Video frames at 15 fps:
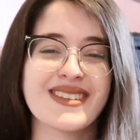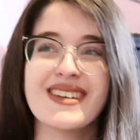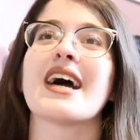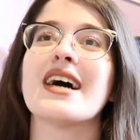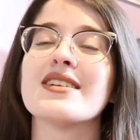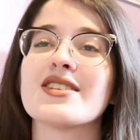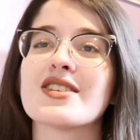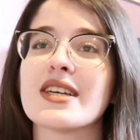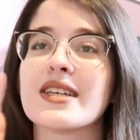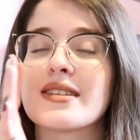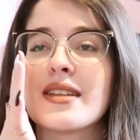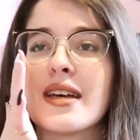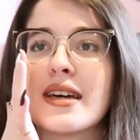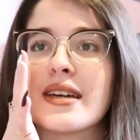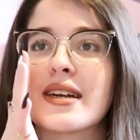That's
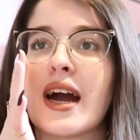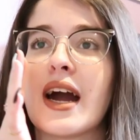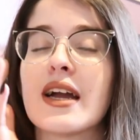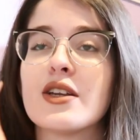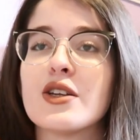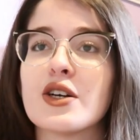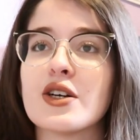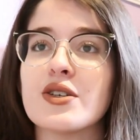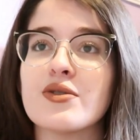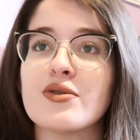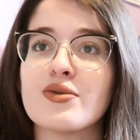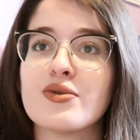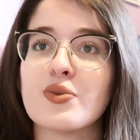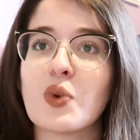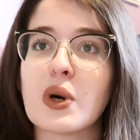just like kind
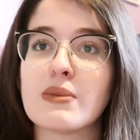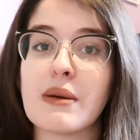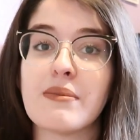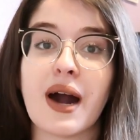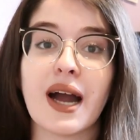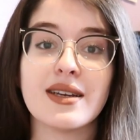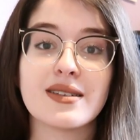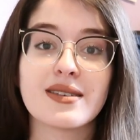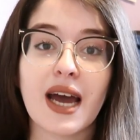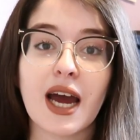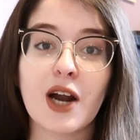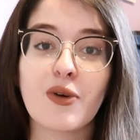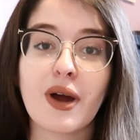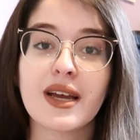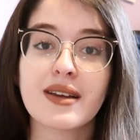of where my mind is
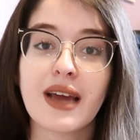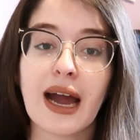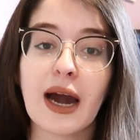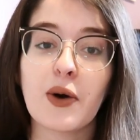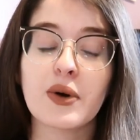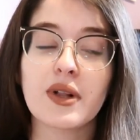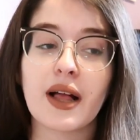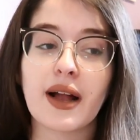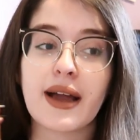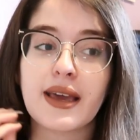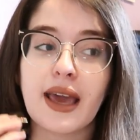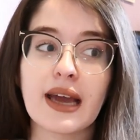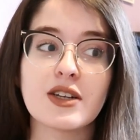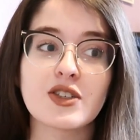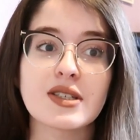at right now. Like, I
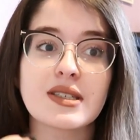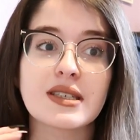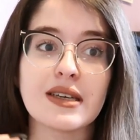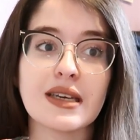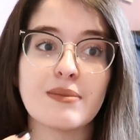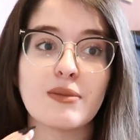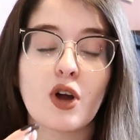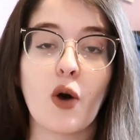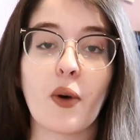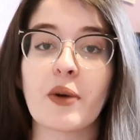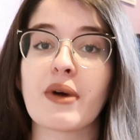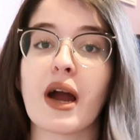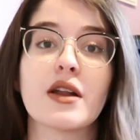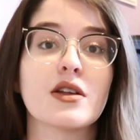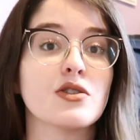can't just keep
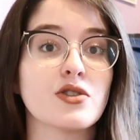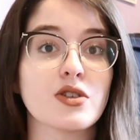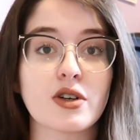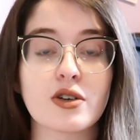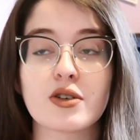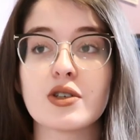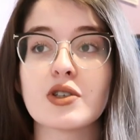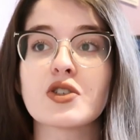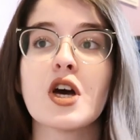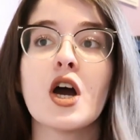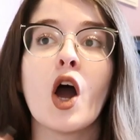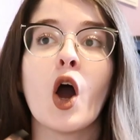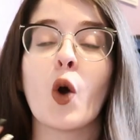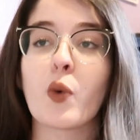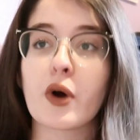going around in circles,
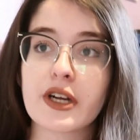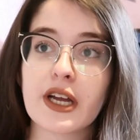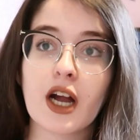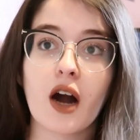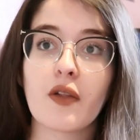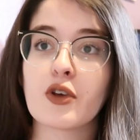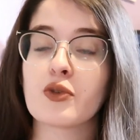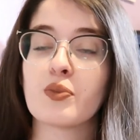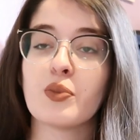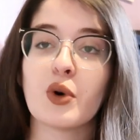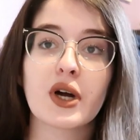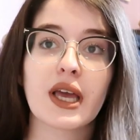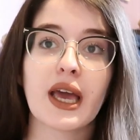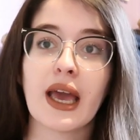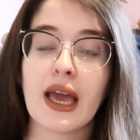working on this
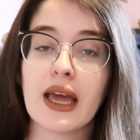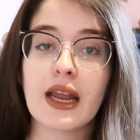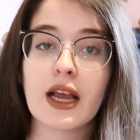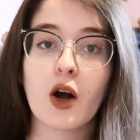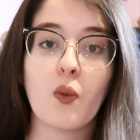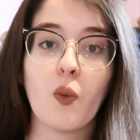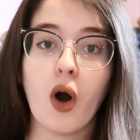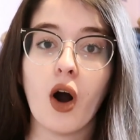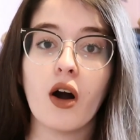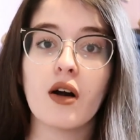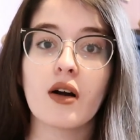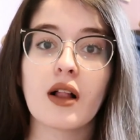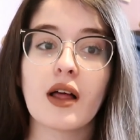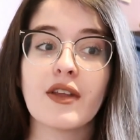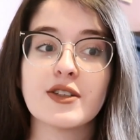book, hitting a
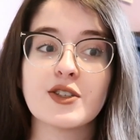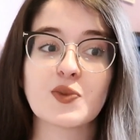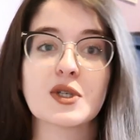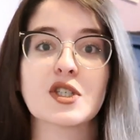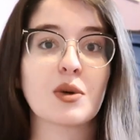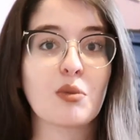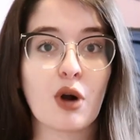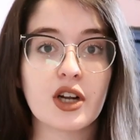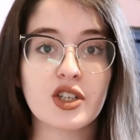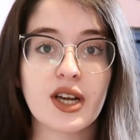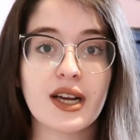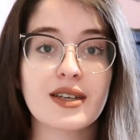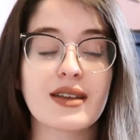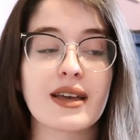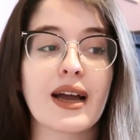wall, and then switching
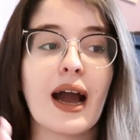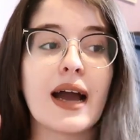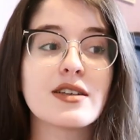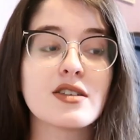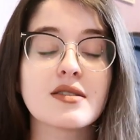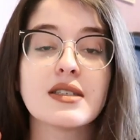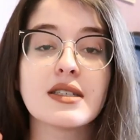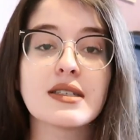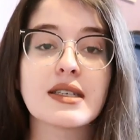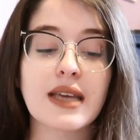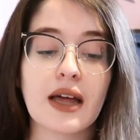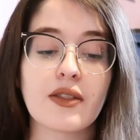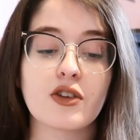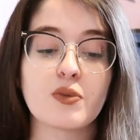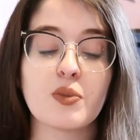projects. Like, I just need to
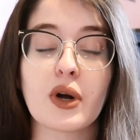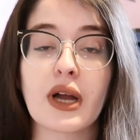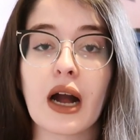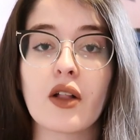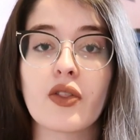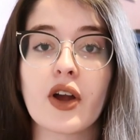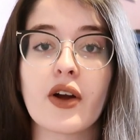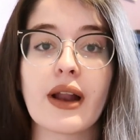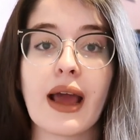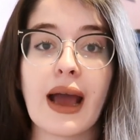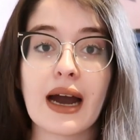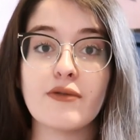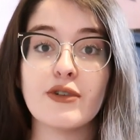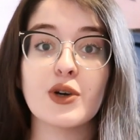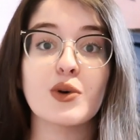get this book out there and
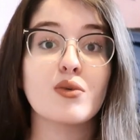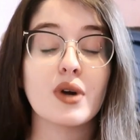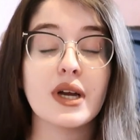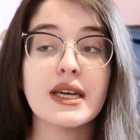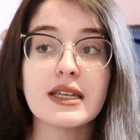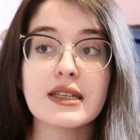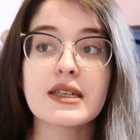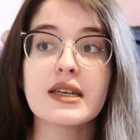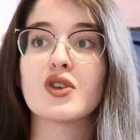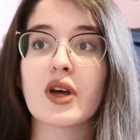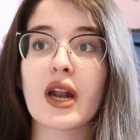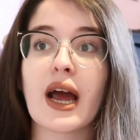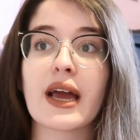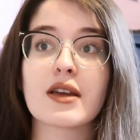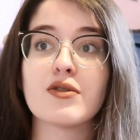have it written so
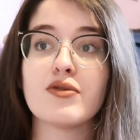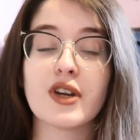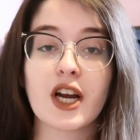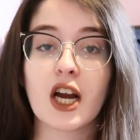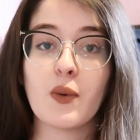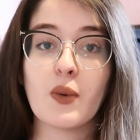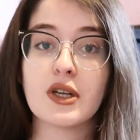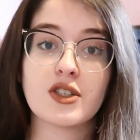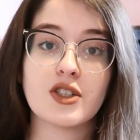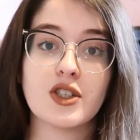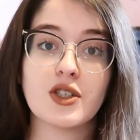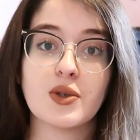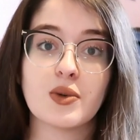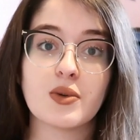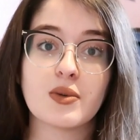that I can figure out what to
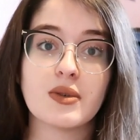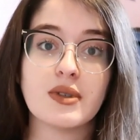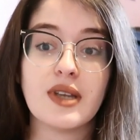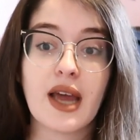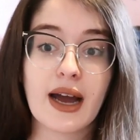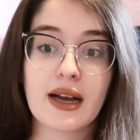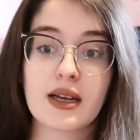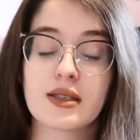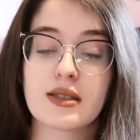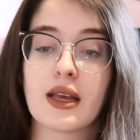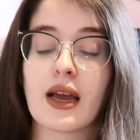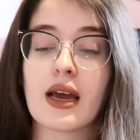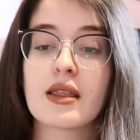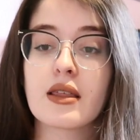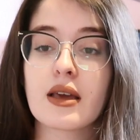do next.
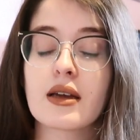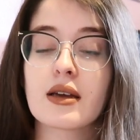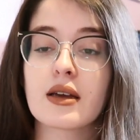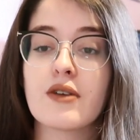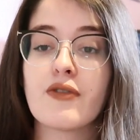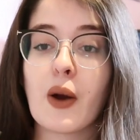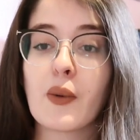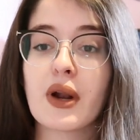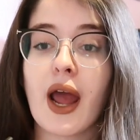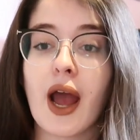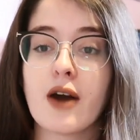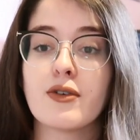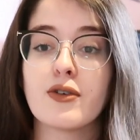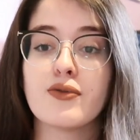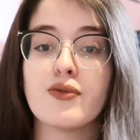Like, I think if I were to
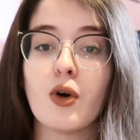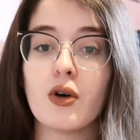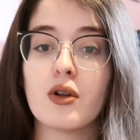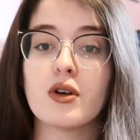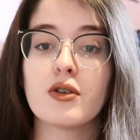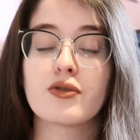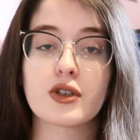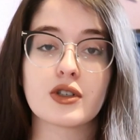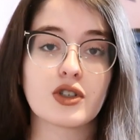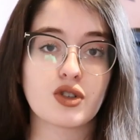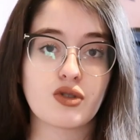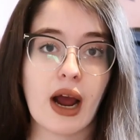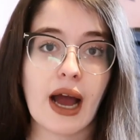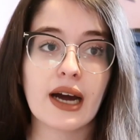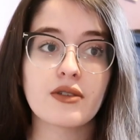have a full first
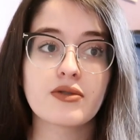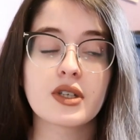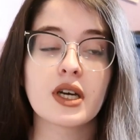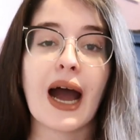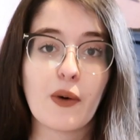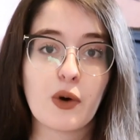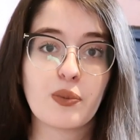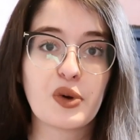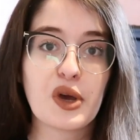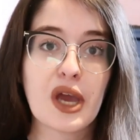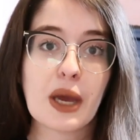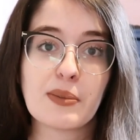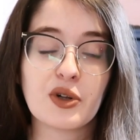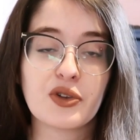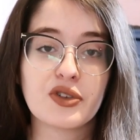draft, I would be
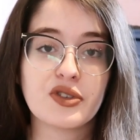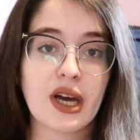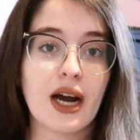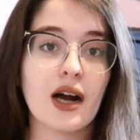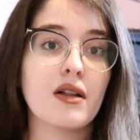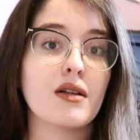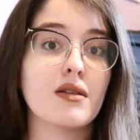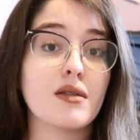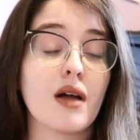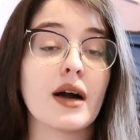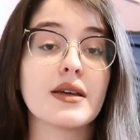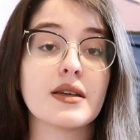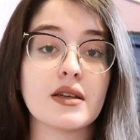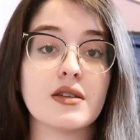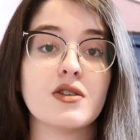able to tell a
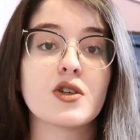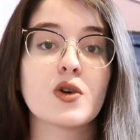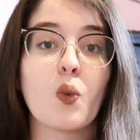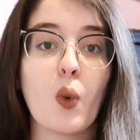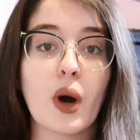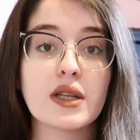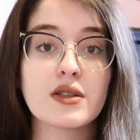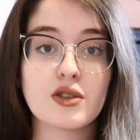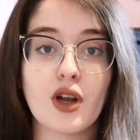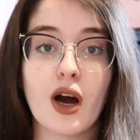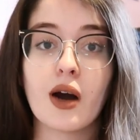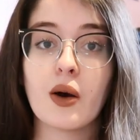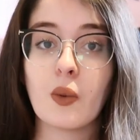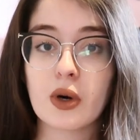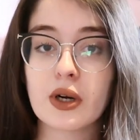lot easier what's
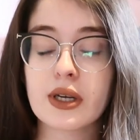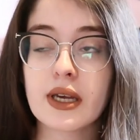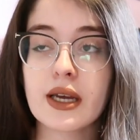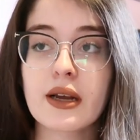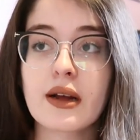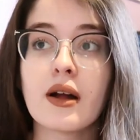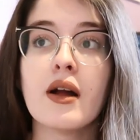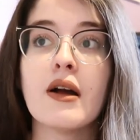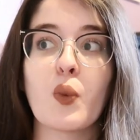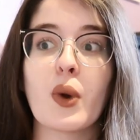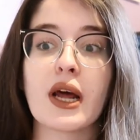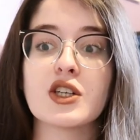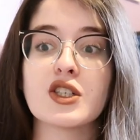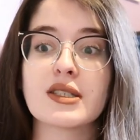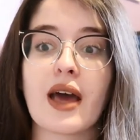not working than
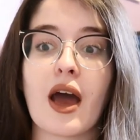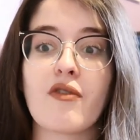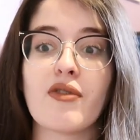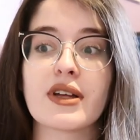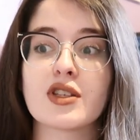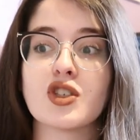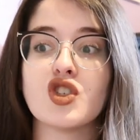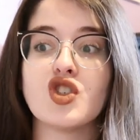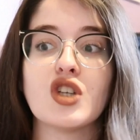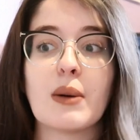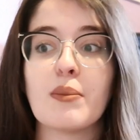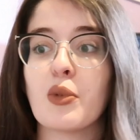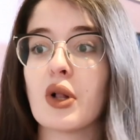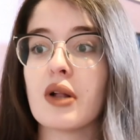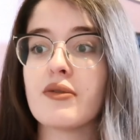when I just have like this
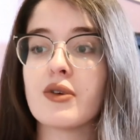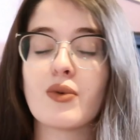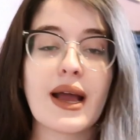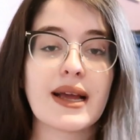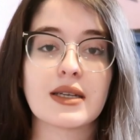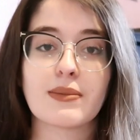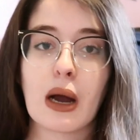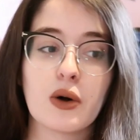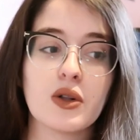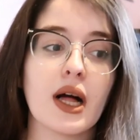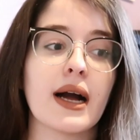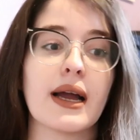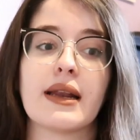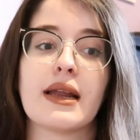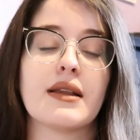jumble of a random
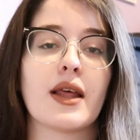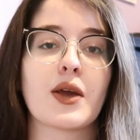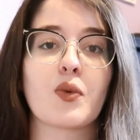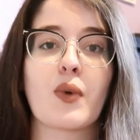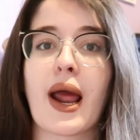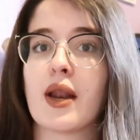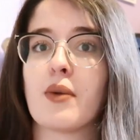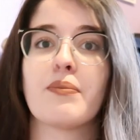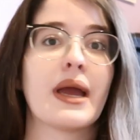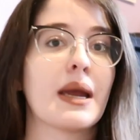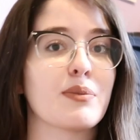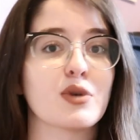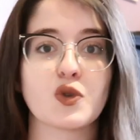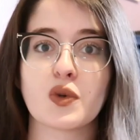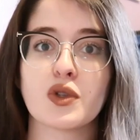outline and like random
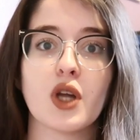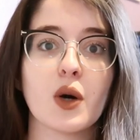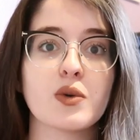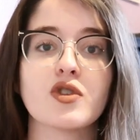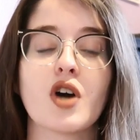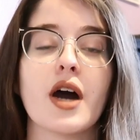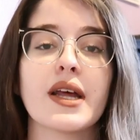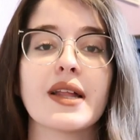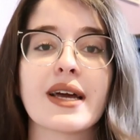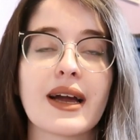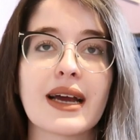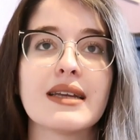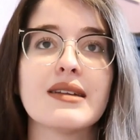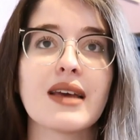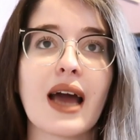papers with notes on it.
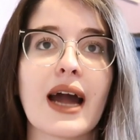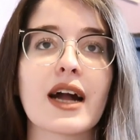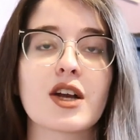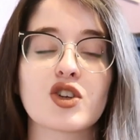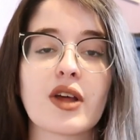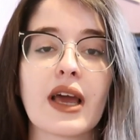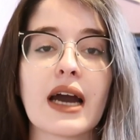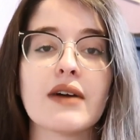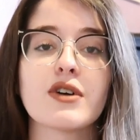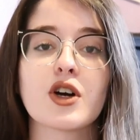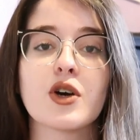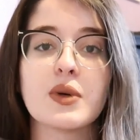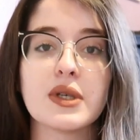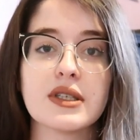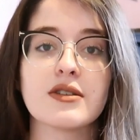Like, I need to actually have a
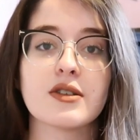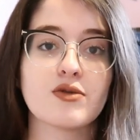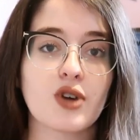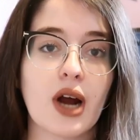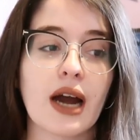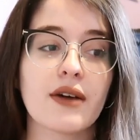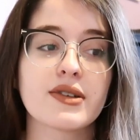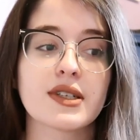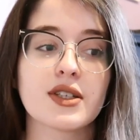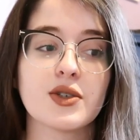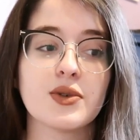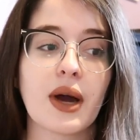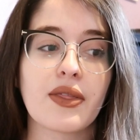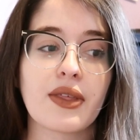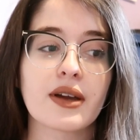cohesive draft
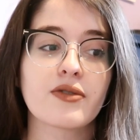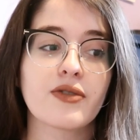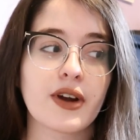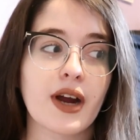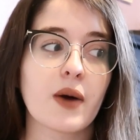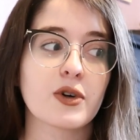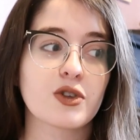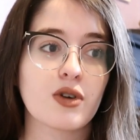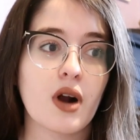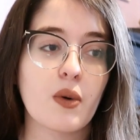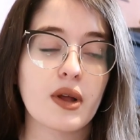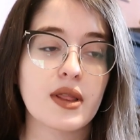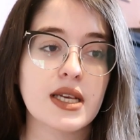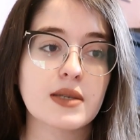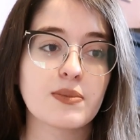to, I think, figure out what's
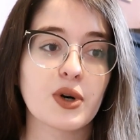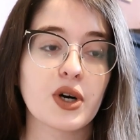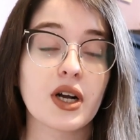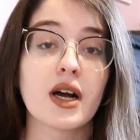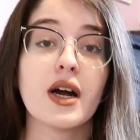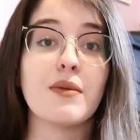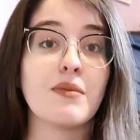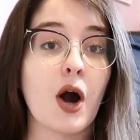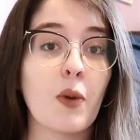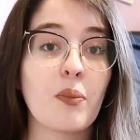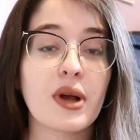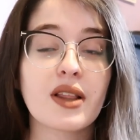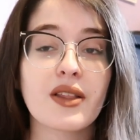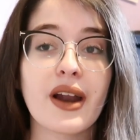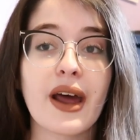wrong with this book. I'm
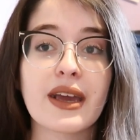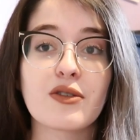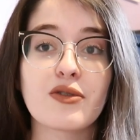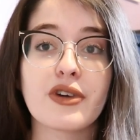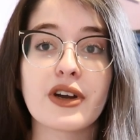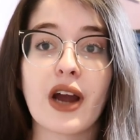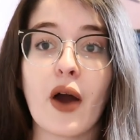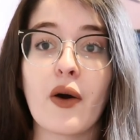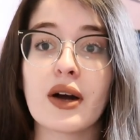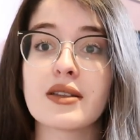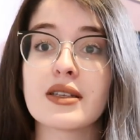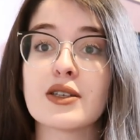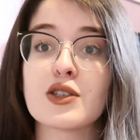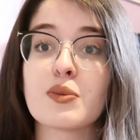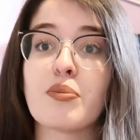hoping that I can figure out
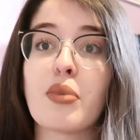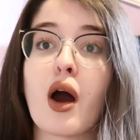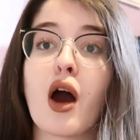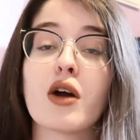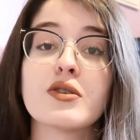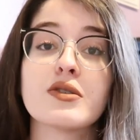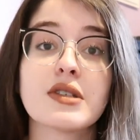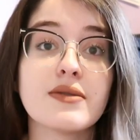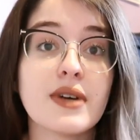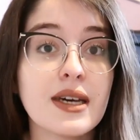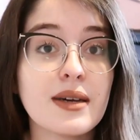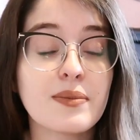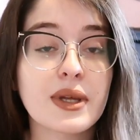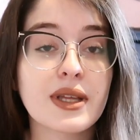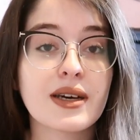at least parts of
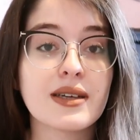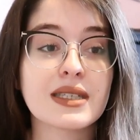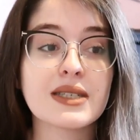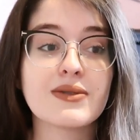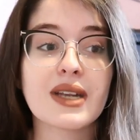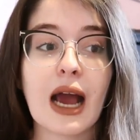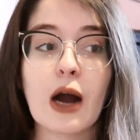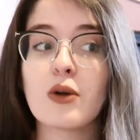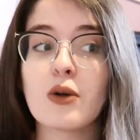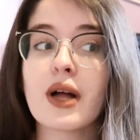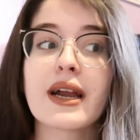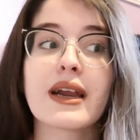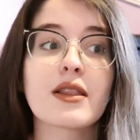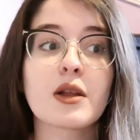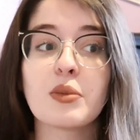it, because even
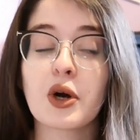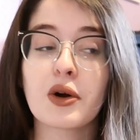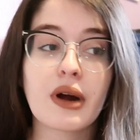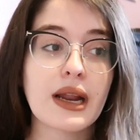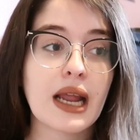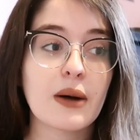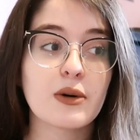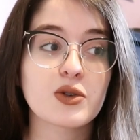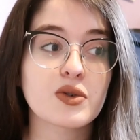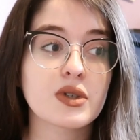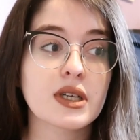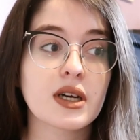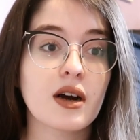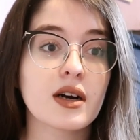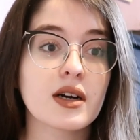outlining the book right now is
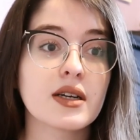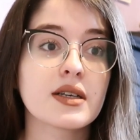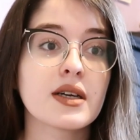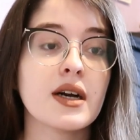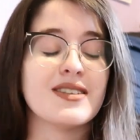really hard.